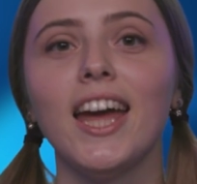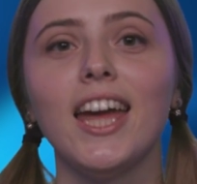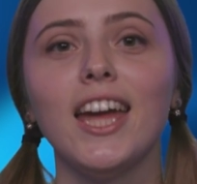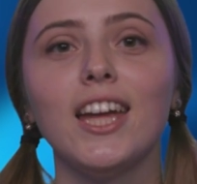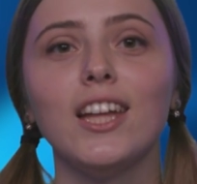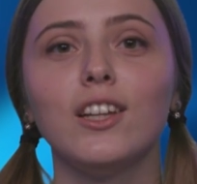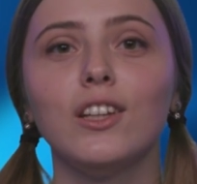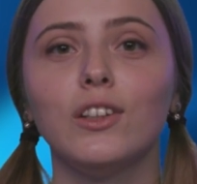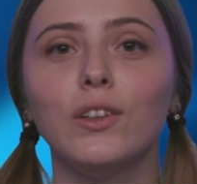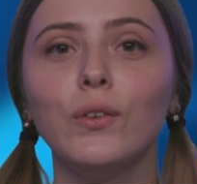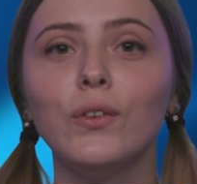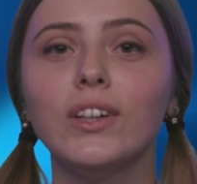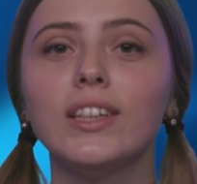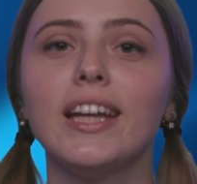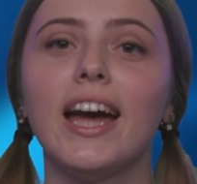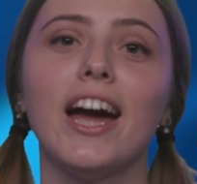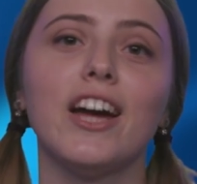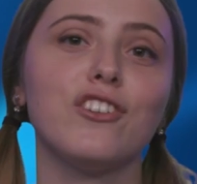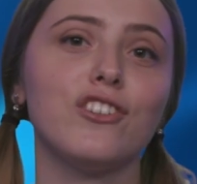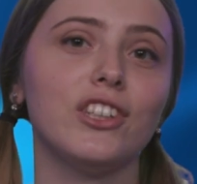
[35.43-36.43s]
and look
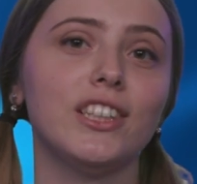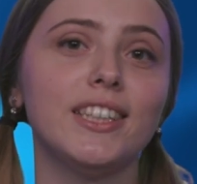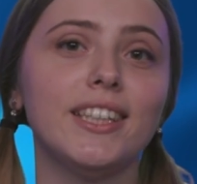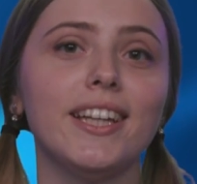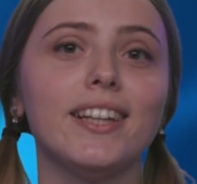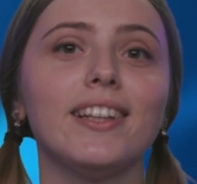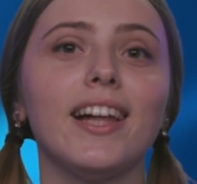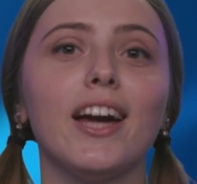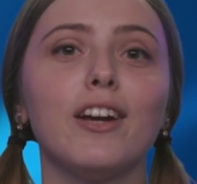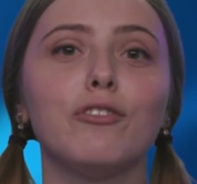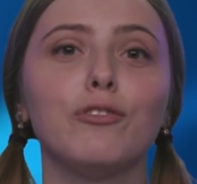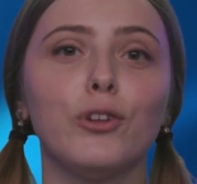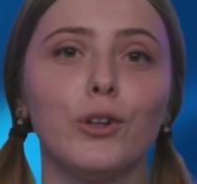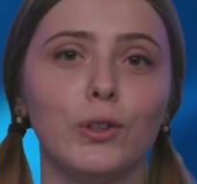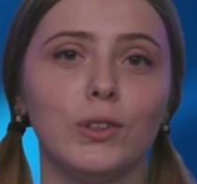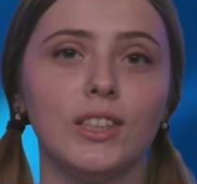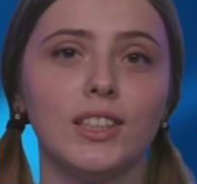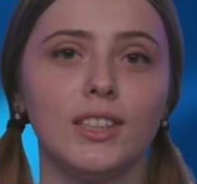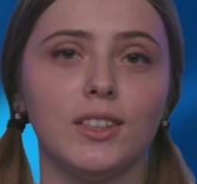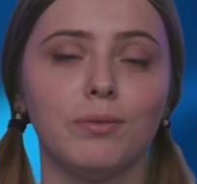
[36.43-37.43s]
at Azure CLI
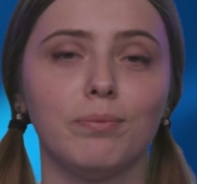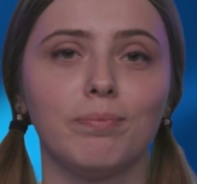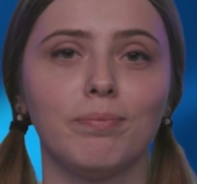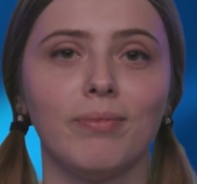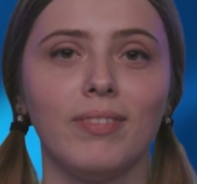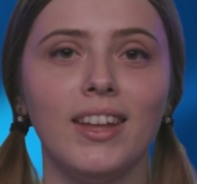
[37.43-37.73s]
first.